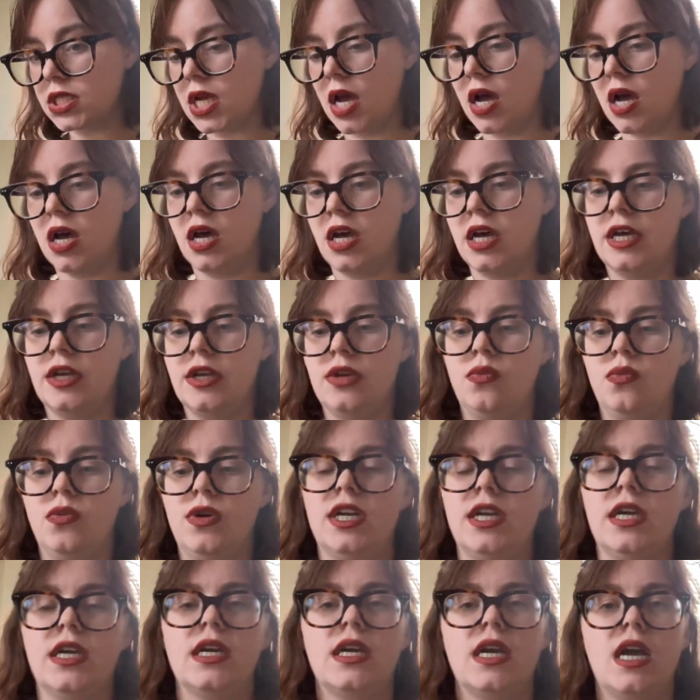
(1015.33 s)
on
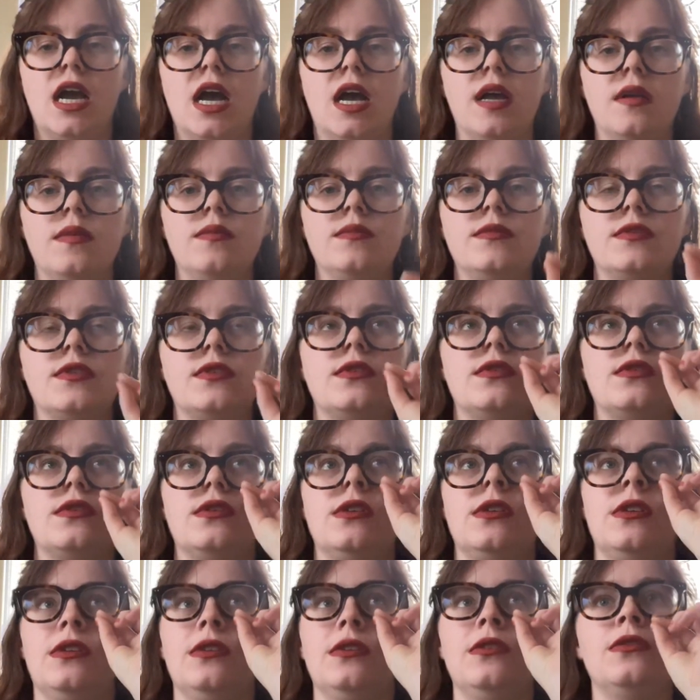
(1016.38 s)
when it comes
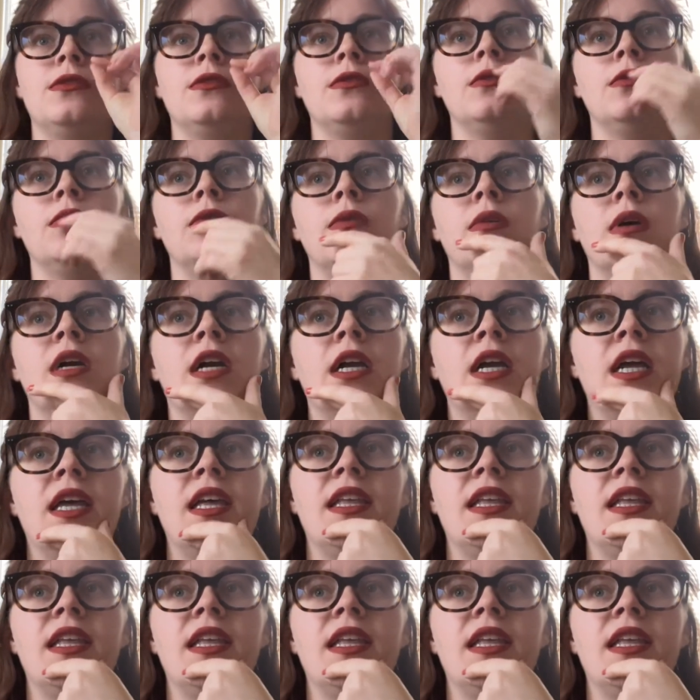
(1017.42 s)
to